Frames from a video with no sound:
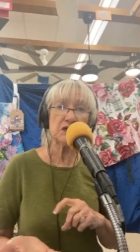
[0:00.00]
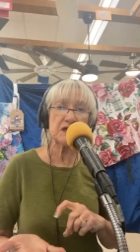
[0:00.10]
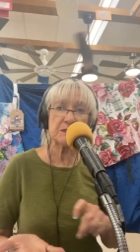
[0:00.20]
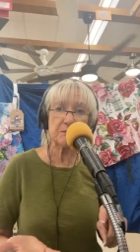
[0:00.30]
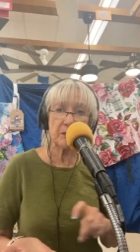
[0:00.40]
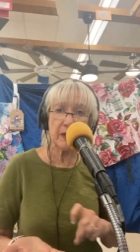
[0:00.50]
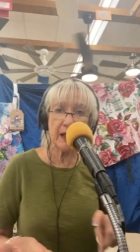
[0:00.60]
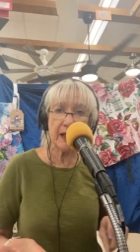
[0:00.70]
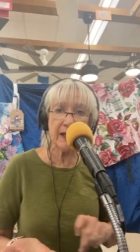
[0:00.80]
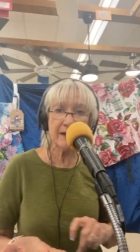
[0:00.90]
to
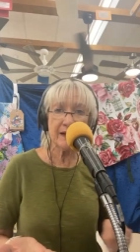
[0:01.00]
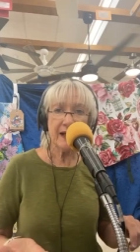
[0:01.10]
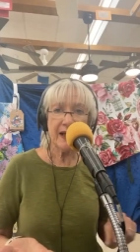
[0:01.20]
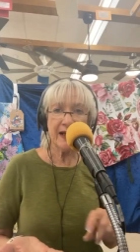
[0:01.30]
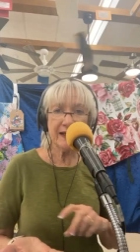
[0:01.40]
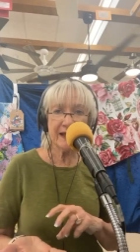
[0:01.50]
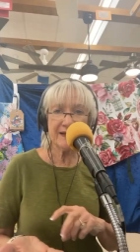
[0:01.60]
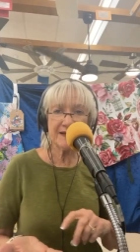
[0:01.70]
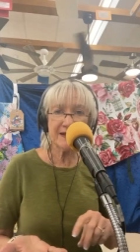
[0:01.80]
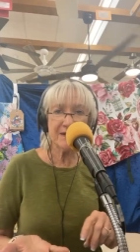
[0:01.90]
spray. Hey
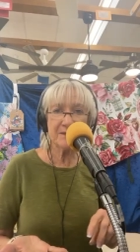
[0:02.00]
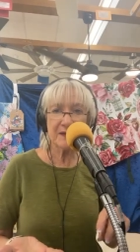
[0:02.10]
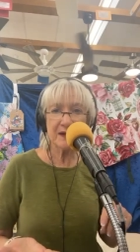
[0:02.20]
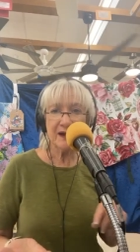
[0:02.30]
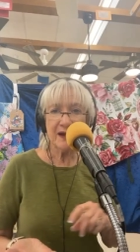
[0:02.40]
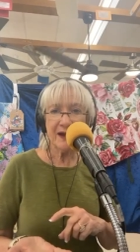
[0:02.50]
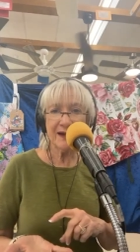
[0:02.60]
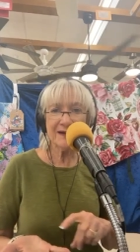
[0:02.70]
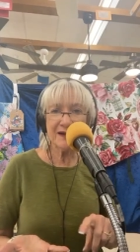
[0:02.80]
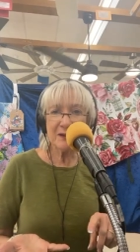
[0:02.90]
Nancy,
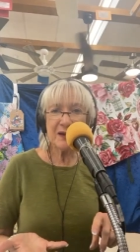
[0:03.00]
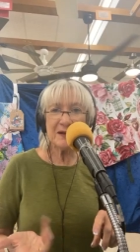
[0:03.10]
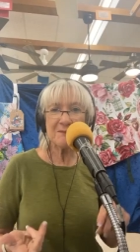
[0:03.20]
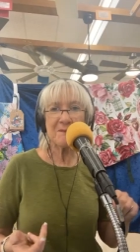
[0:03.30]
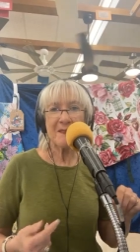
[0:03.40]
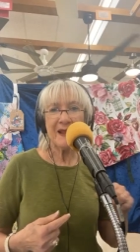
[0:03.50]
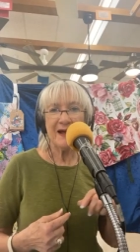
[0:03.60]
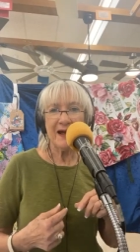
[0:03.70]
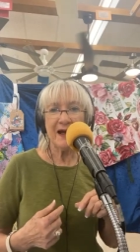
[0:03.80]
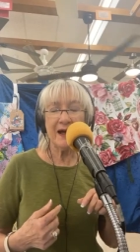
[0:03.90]
hey Debbie.
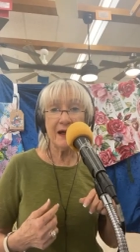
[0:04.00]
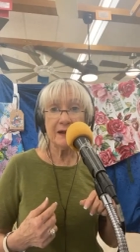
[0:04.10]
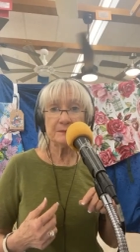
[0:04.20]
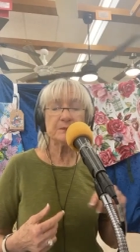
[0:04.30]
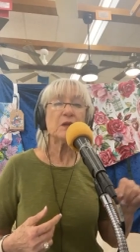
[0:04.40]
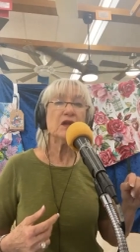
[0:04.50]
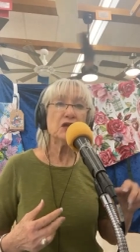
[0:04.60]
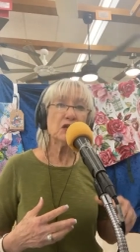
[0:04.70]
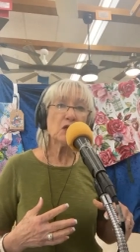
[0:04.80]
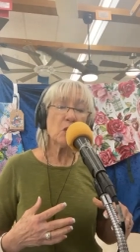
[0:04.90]

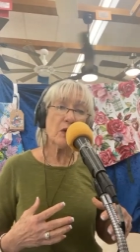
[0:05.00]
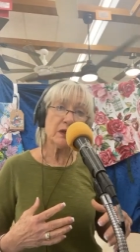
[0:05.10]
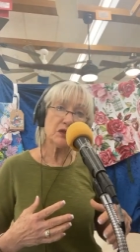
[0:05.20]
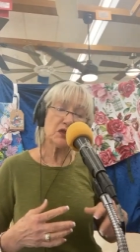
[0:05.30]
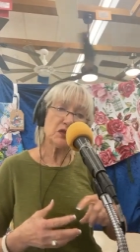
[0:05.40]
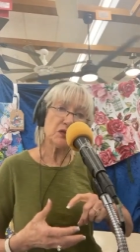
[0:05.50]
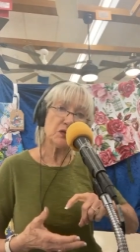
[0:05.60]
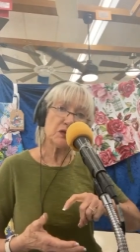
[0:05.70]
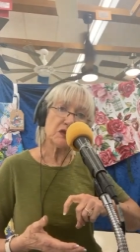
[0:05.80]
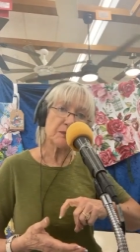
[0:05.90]
You want
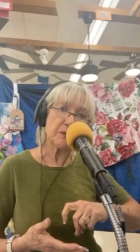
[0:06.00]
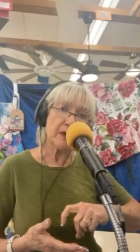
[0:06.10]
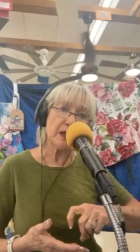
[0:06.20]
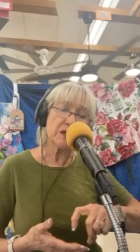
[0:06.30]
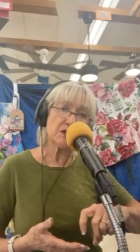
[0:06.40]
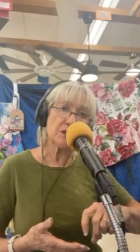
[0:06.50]
to spray a